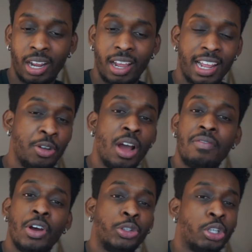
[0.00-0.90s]
And you
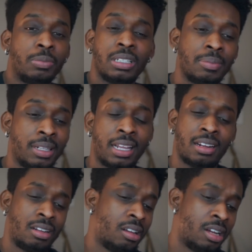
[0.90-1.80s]
have no choice but to be like,
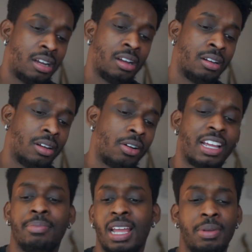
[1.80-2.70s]
aw,
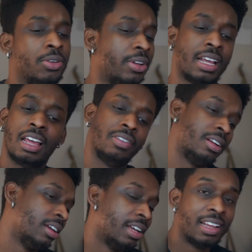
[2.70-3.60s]
okay, baby, you can have
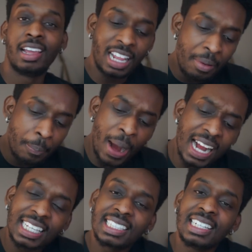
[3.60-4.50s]
it. They've been
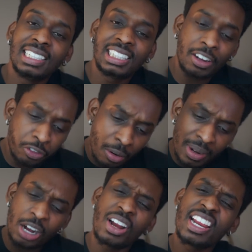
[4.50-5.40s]
practicing this shit
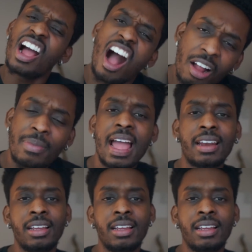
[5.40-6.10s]
from they're young, man.